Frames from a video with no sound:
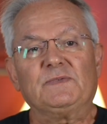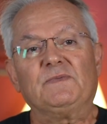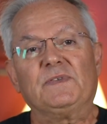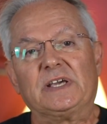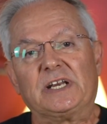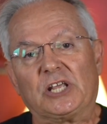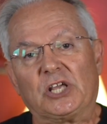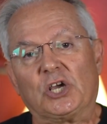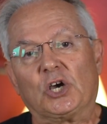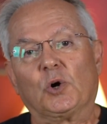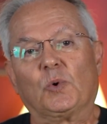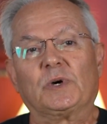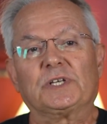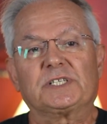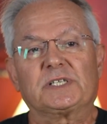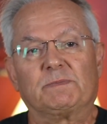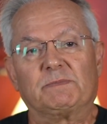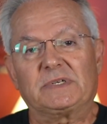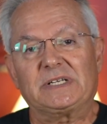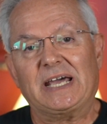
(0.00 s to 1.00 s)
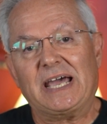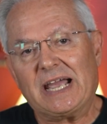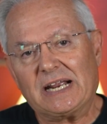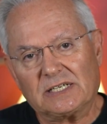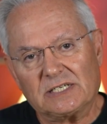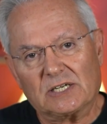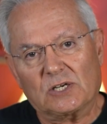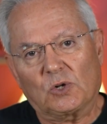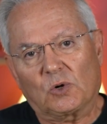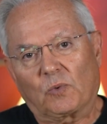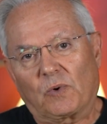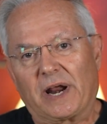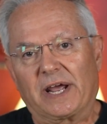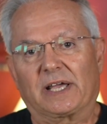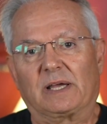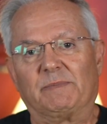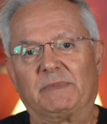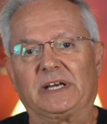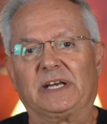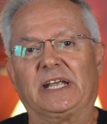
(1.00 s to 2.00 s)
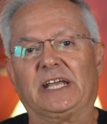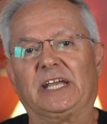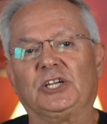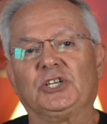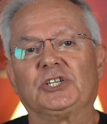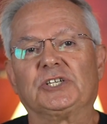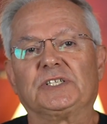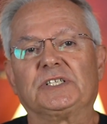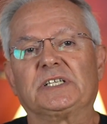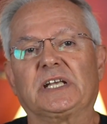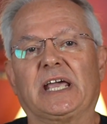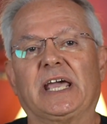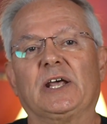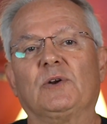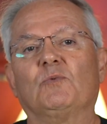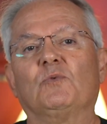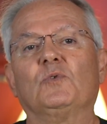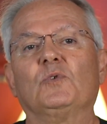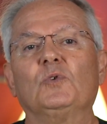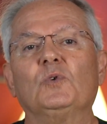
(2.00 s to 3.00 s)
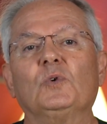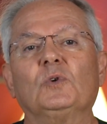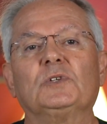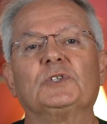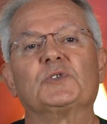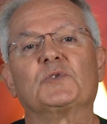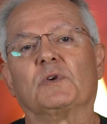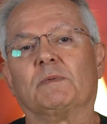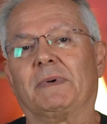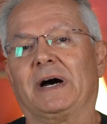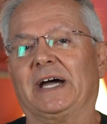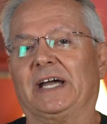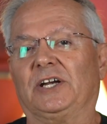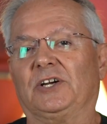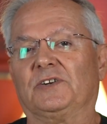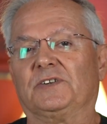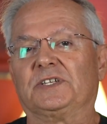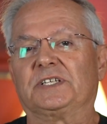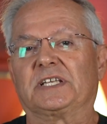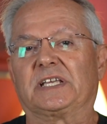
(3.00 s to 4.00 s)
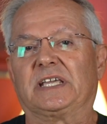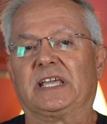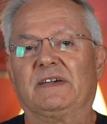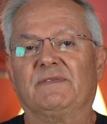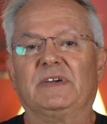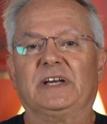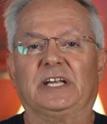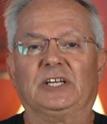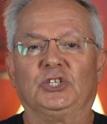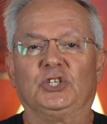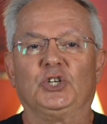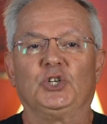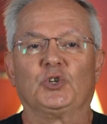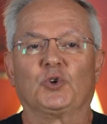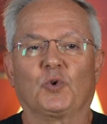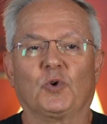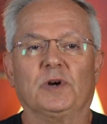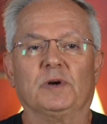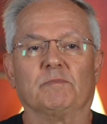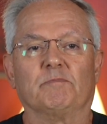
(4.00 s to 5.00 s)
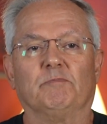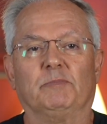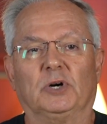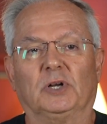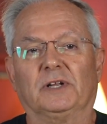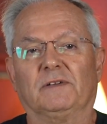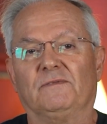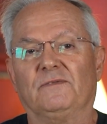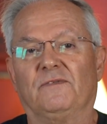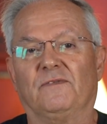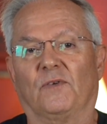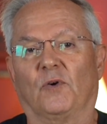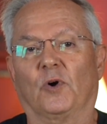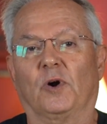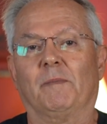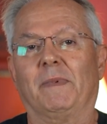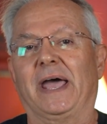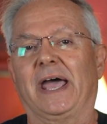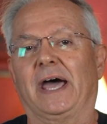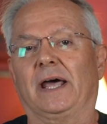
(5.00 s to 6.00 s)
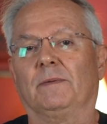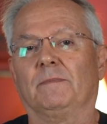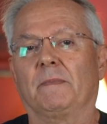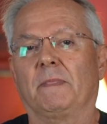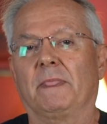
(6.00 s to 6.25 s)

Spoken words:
video with some tactical recommendations and rules reminders given in short bullet format.